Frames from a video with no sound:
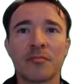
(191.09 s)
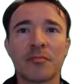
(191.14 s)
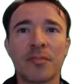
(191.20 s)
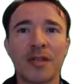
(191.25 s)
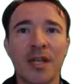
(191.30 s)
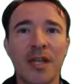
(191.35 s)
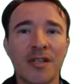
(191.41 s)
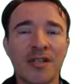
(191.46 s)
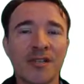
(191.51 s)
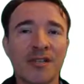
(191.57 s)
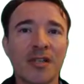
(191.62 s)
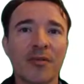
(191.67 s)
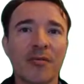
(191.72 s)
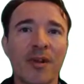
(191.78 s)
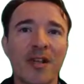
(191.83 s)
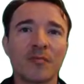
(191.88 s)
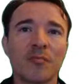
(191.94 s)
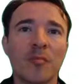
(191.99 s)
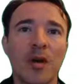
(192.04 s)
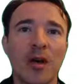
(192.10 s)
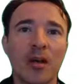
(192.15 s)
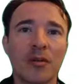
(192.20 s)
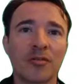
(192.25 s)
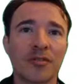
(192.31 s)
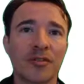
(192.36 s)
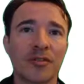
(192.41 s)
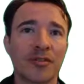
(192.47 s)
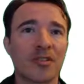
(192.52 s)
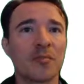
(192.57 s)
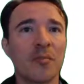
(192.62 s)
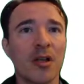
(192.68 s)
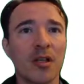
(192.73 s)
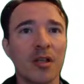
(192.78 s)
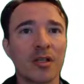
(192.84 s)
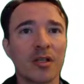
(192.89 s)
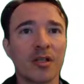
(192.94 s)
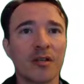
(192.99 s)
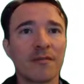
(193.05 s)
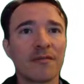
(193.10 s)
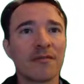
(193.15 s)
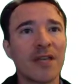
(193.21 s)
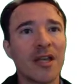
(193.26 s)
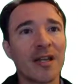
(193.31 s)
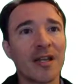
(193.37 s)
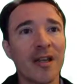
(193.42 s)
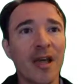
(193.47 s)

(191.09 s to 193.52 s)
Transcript: but HEC-RAS models are small enough that an